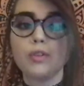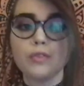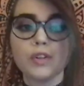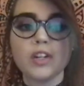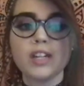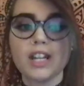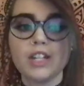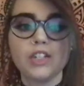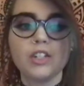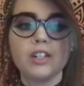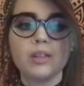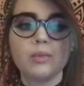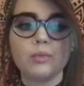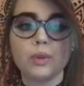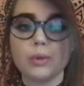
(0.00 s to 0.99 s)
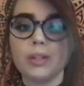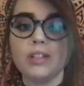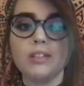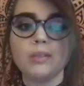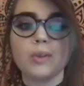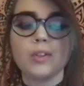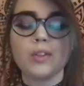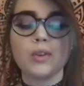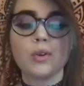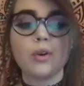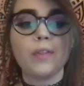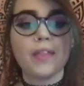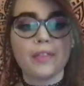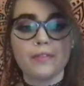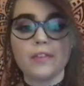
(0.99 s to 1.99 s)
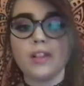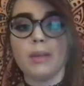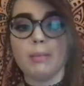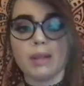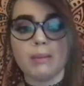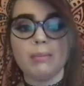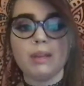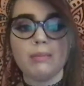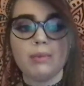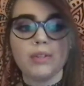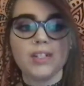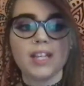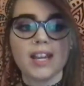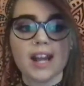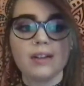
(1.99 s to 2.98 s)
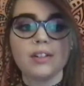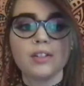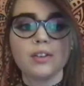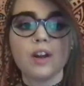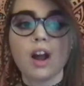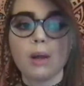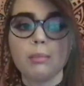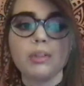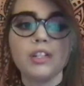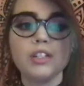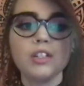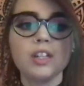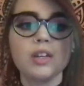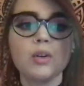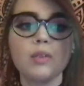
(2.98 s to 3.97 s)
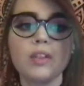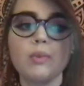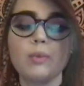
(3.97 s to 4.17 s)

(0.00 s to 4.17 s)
for a nation in ruins was a goal that the Philippine people set out to accomplish, and only